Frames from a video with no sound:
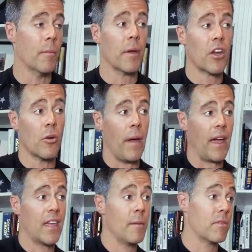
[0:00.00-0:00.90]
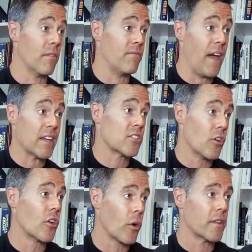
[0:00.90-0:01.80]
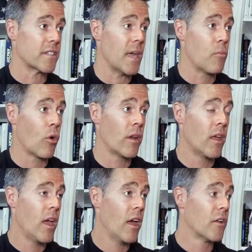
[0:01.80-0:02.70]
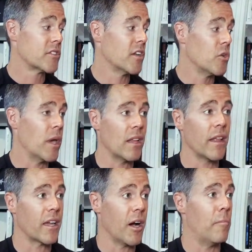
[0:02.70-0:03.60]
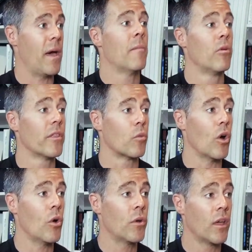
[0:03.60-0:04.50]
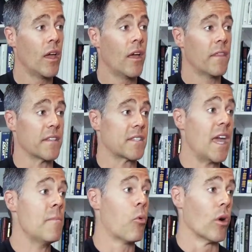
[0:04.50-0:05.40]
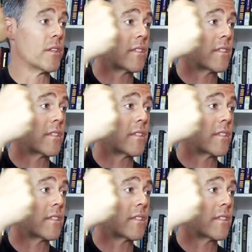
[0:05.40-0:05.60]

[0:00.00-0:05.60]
the bigger your back hip, the faster you're going on a skateboard. And all of a sudden you hit like a pebble in the road. The skateboard